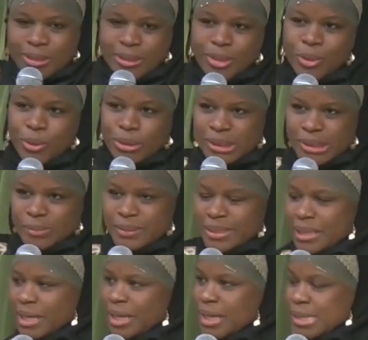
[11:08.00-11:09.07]
a horse to be
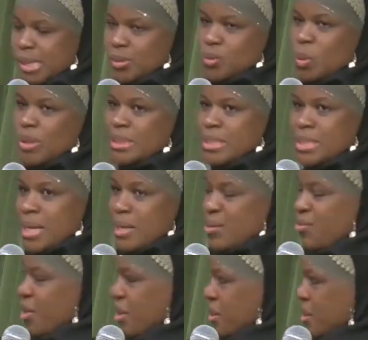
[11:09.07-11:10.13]
tied on one side
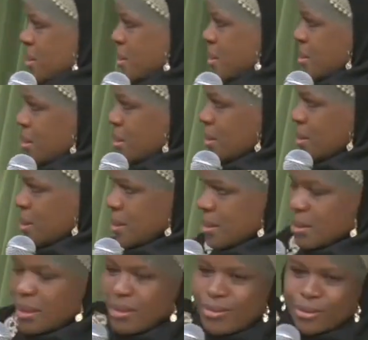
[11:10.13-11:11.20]
of her and
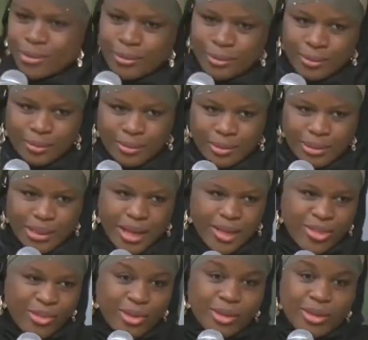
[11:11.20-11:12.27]
another on the
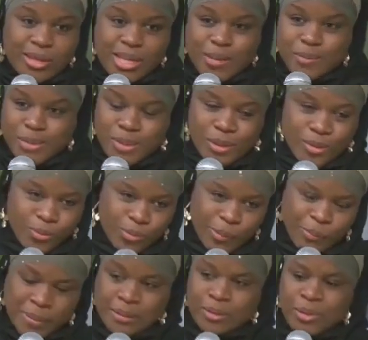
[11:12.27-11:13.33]
other, and he keeps
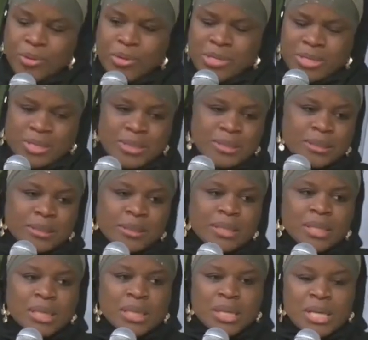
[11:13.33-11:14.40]
whipping the horse
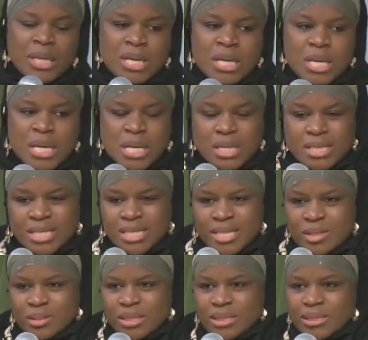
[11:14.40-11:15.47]

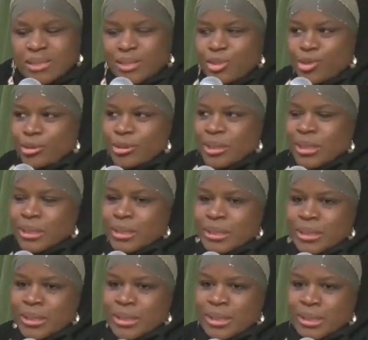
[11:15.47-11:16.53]
until it's literally
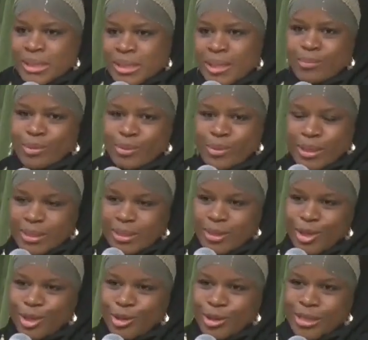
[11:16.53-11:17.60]

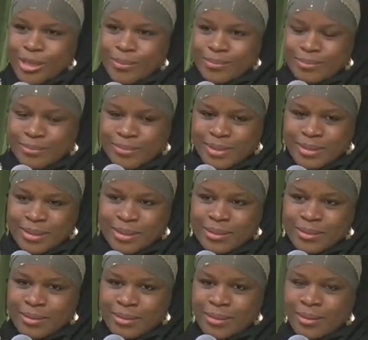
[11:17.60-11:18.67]
separating her limbs
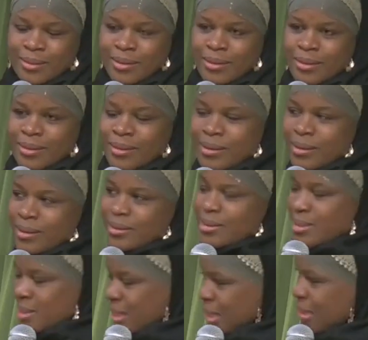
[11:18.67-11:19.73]
and the
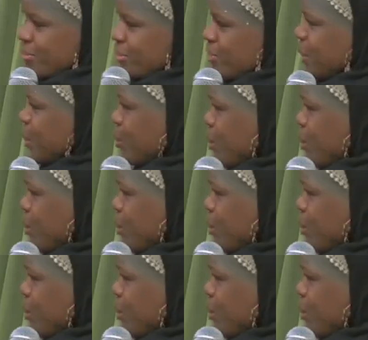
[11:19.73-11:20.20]
skin from its